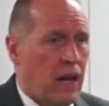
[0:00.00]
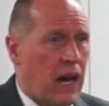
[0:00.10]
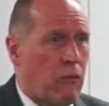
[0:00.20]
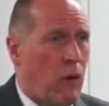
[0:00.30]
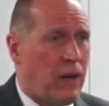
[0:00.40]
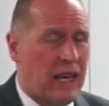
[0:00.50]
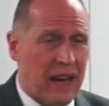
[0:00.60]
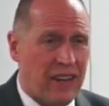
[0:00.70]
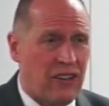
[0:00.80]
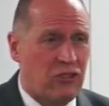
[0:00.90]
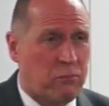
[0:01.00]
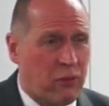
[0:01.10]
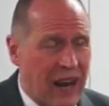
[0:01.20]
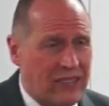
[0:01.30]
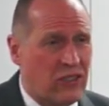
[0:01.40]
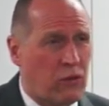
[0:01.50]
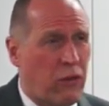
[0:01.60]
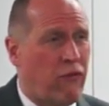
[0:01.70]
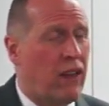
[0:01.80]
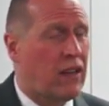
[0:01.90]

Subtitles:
And when we get into his presence, we feel